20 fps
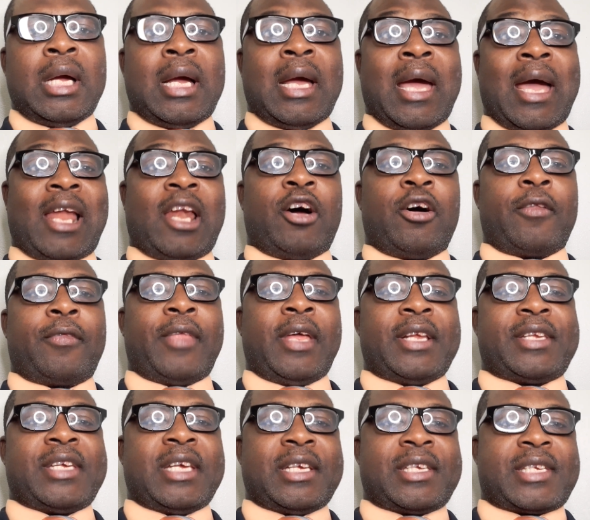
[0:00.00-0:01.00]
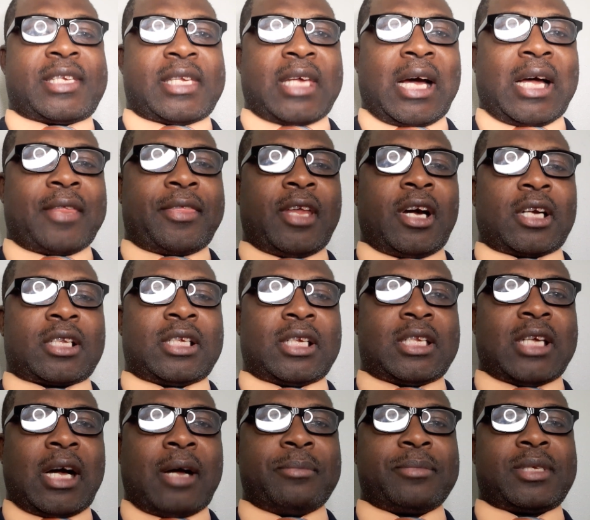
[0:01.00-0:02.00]
Hello, this is Dr.
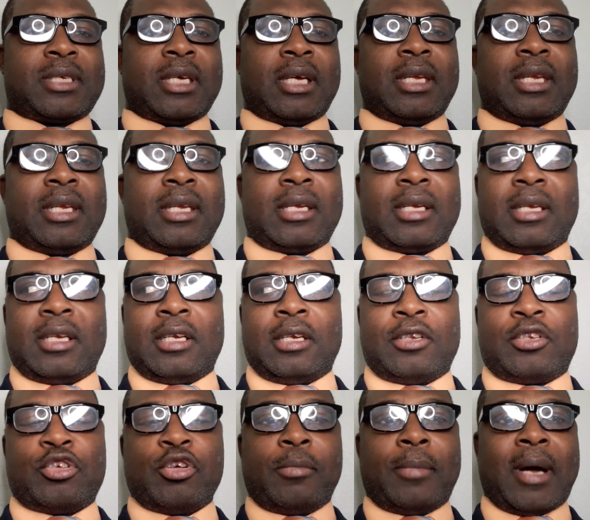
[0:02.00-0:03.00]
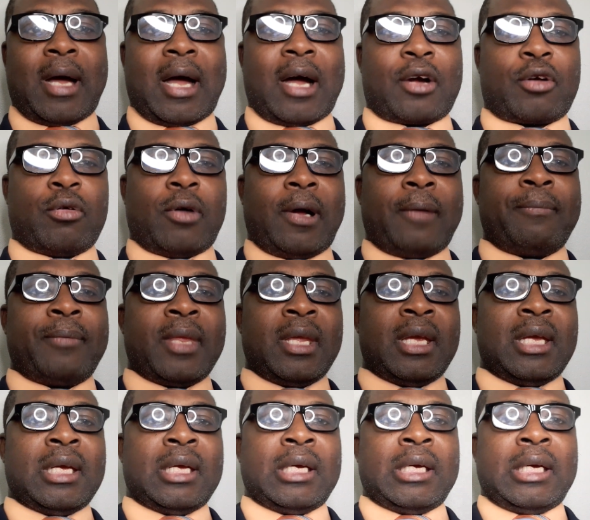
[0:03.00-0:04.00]
Thompson Ntuba Akwo,
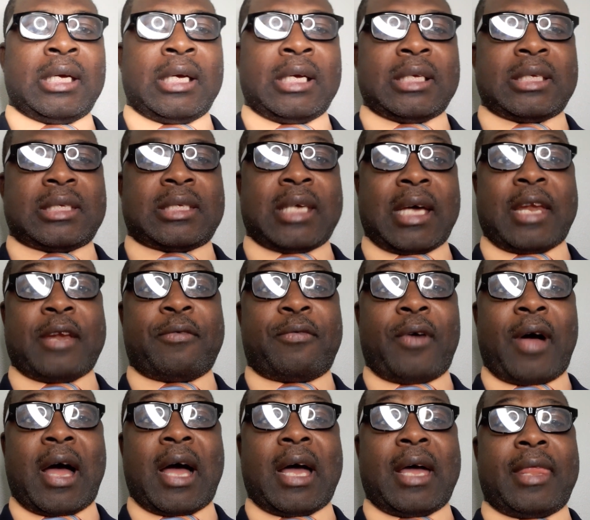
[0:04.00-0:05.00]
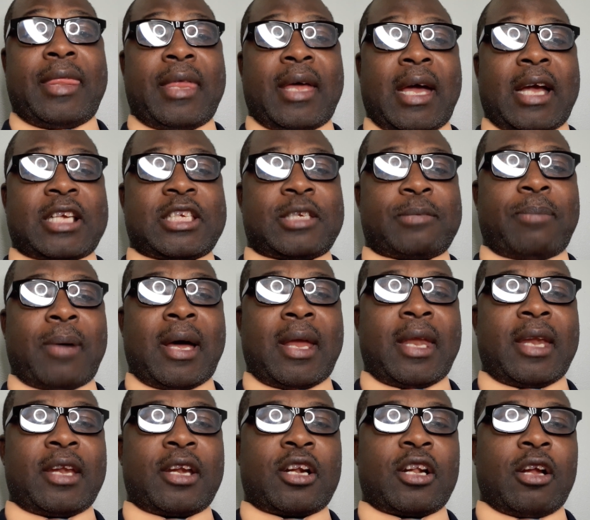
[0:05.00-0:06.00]
certified expert
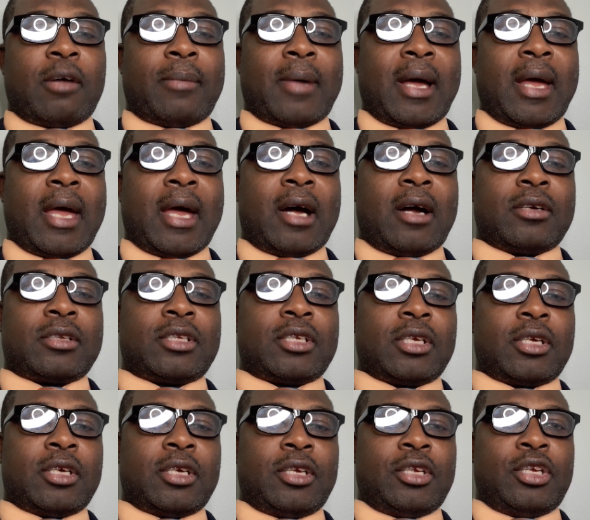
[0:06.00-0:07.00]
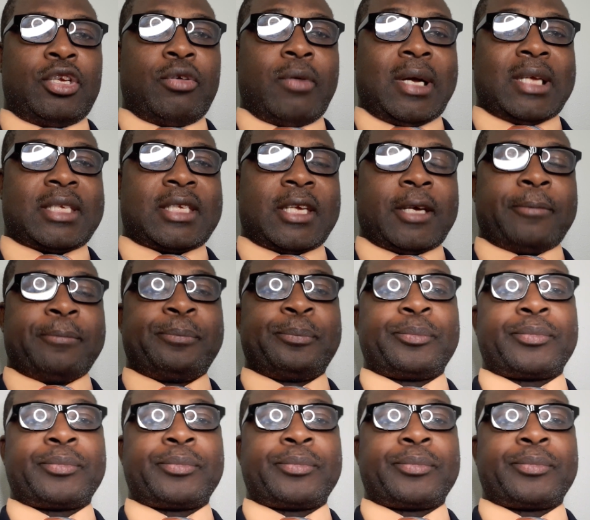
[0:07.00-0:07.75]
in global health, USA.